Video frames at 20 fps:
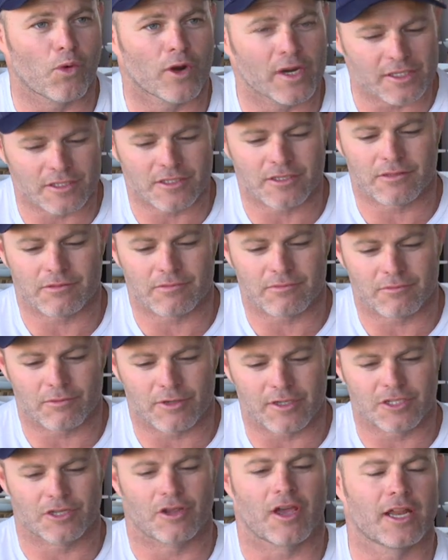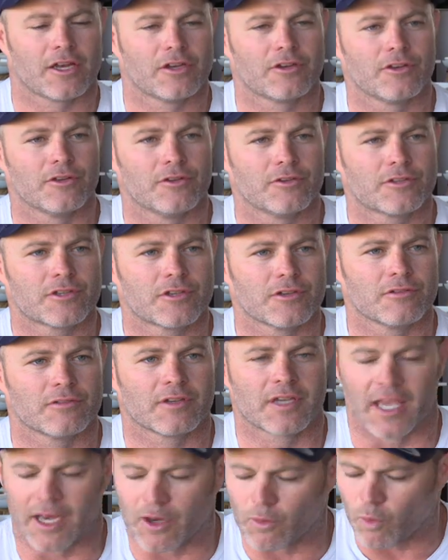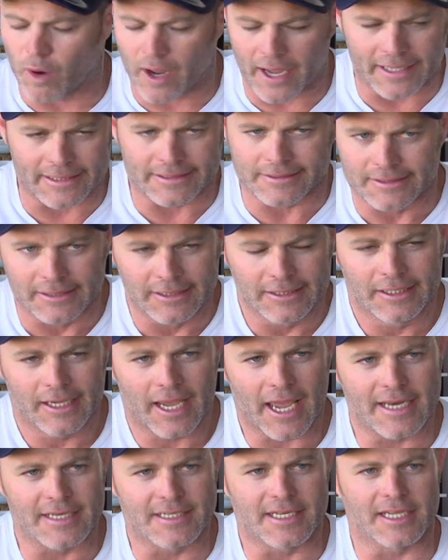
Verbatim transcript: What, is, what does Johan do to get away and, and